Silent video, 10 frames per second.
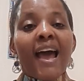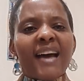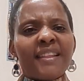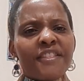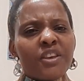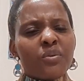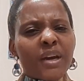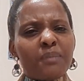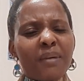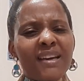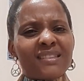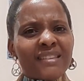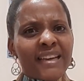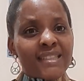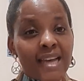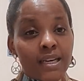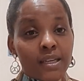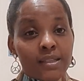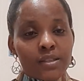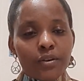Another thing you can buy, it's like sandals.